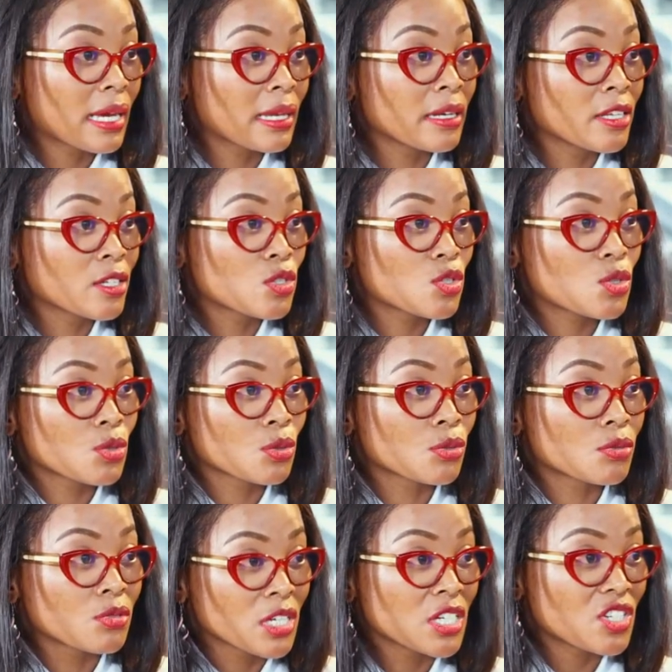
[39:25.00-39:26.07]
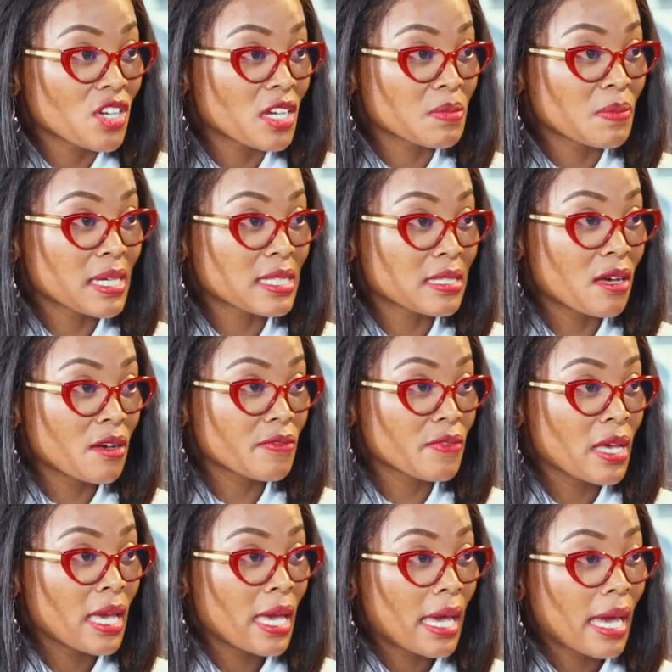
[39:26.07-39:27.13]
and i need to recharge myself
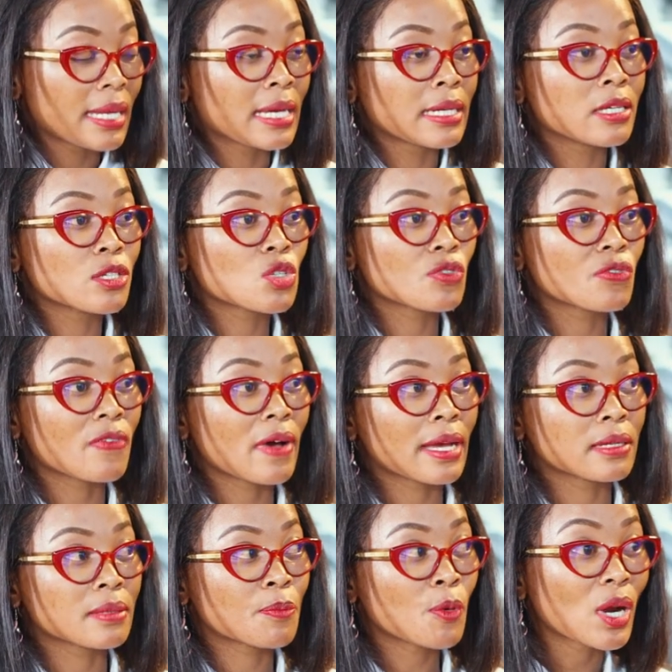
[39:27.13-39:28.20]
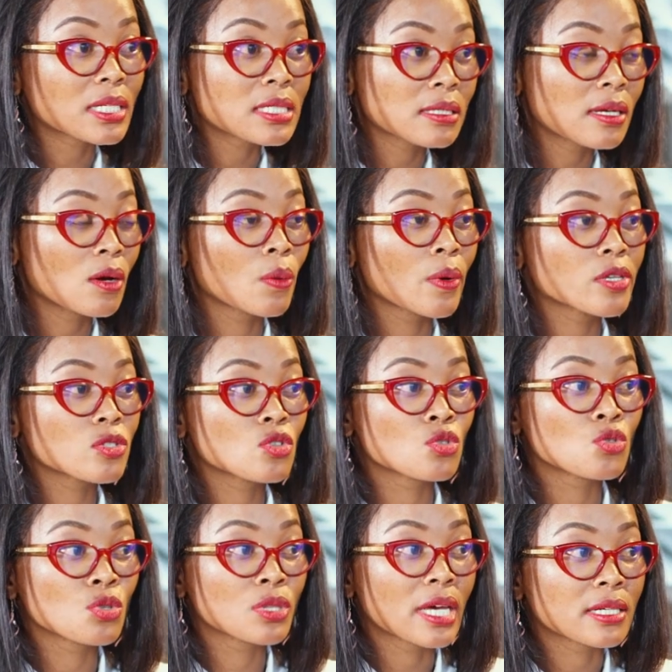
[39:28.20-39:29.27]
and i need to find practical ways to
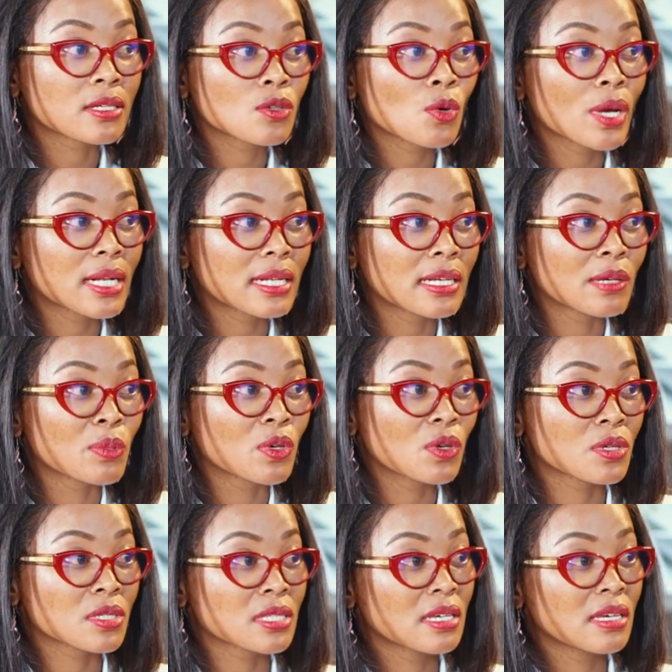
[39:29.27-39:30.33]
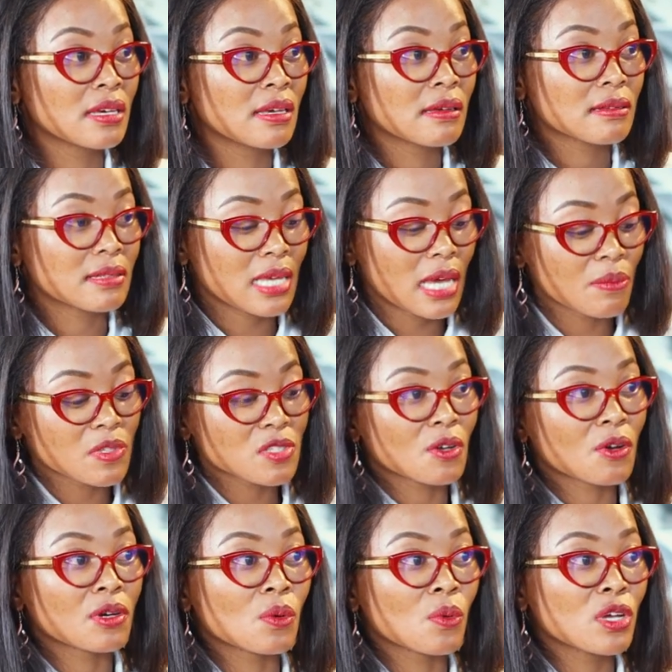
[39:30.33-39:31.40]
do that quickly because time is
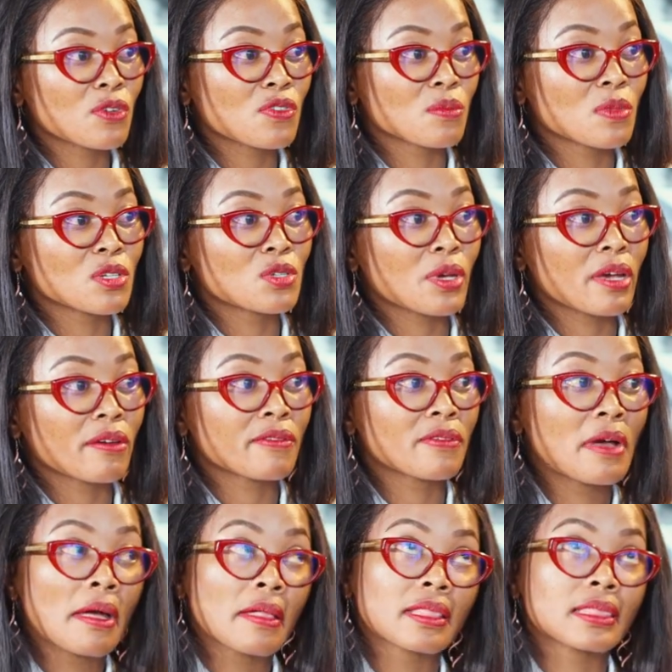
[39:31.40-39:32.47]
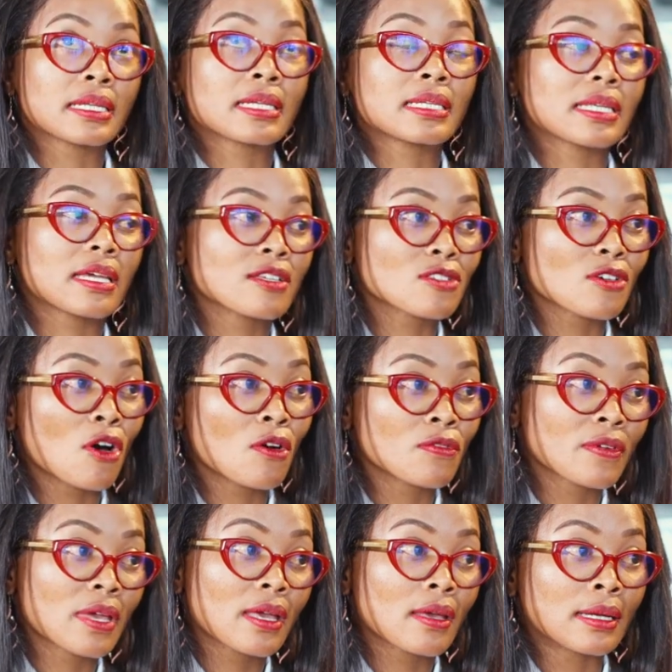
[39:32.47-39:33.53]
not going to wait for me to have three mm. days of
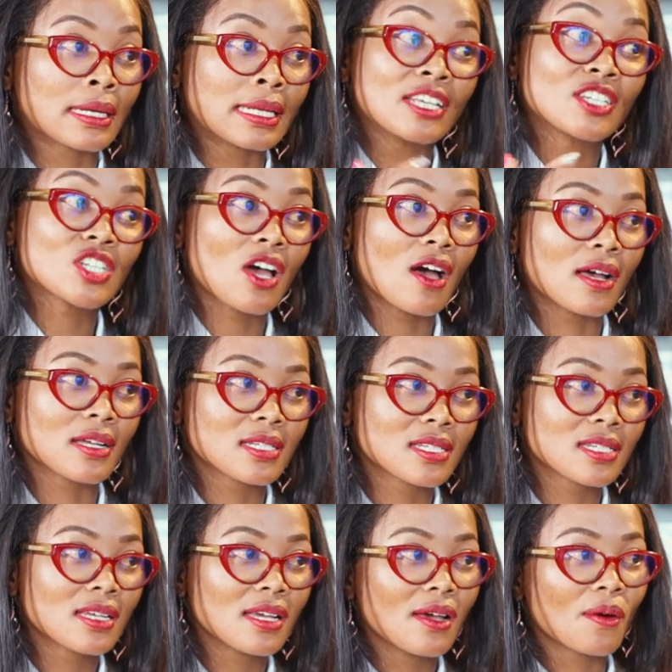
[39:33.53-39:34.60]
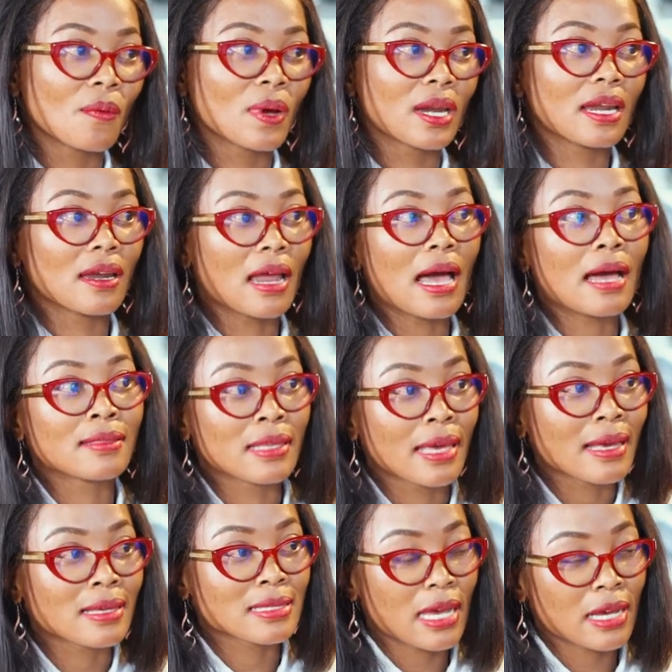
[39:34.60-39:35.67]
mm. recharge mm. when
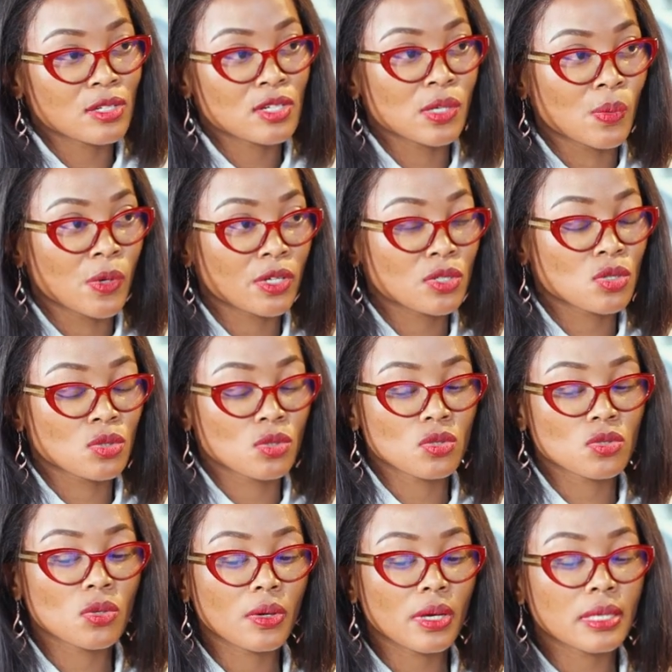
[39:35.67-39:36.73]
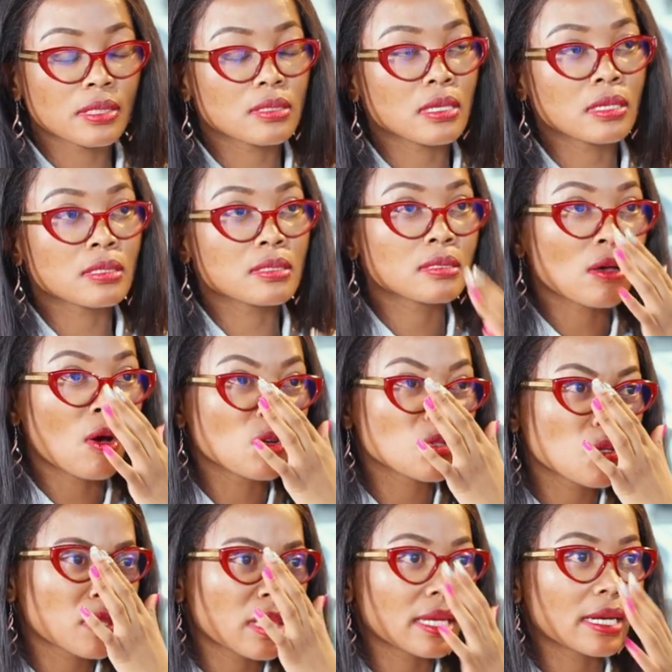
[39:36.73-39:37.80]
there is actually work to do. So yeah. it's it's
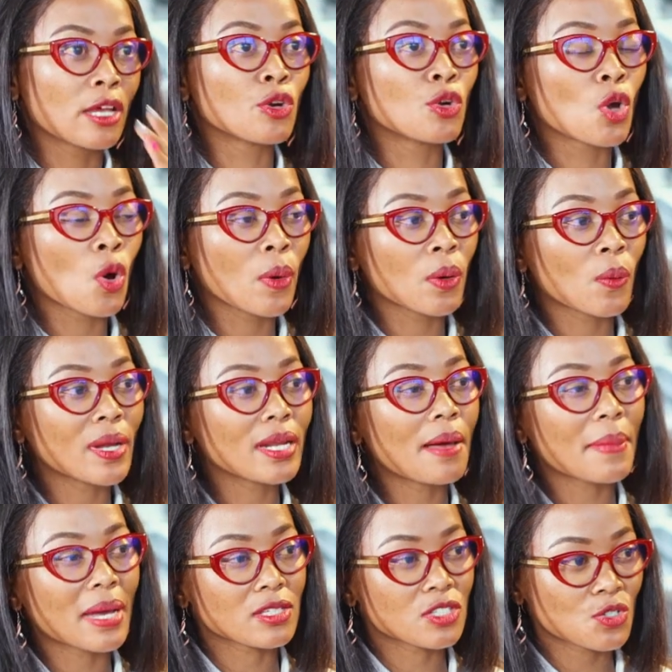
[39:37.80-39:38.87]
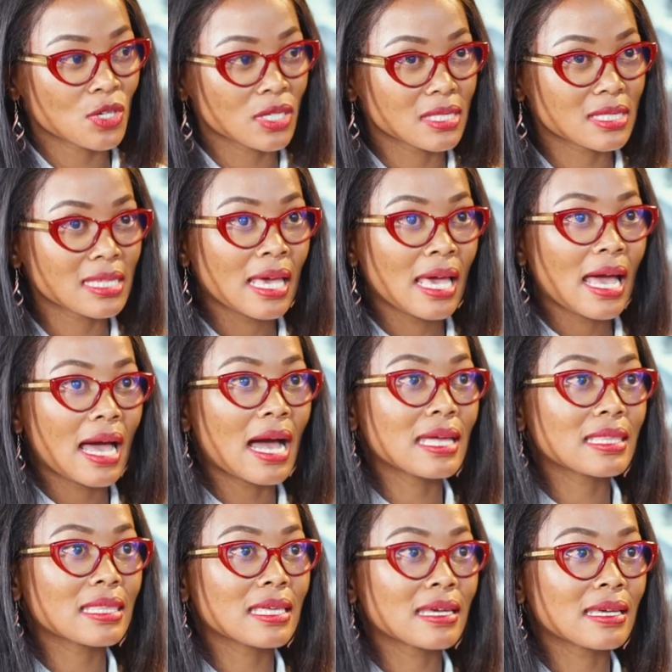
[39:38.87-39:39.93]
also that in knowing what are my strengths.
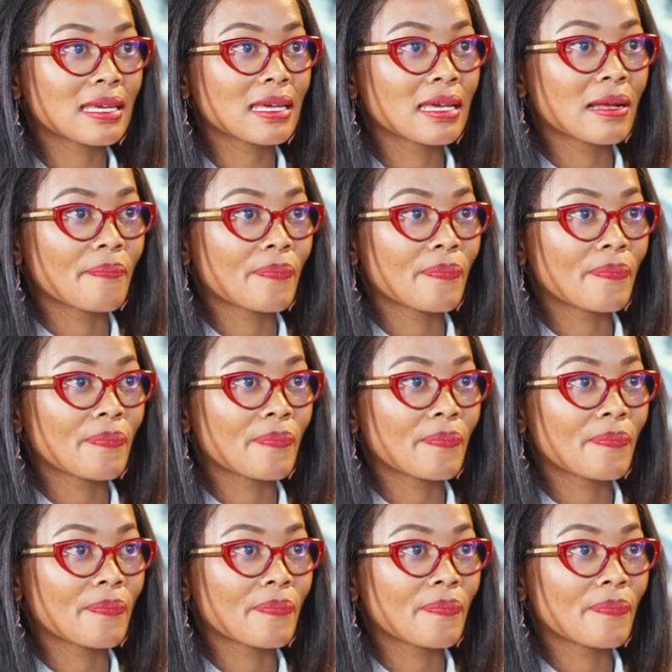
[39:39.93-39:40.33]
I think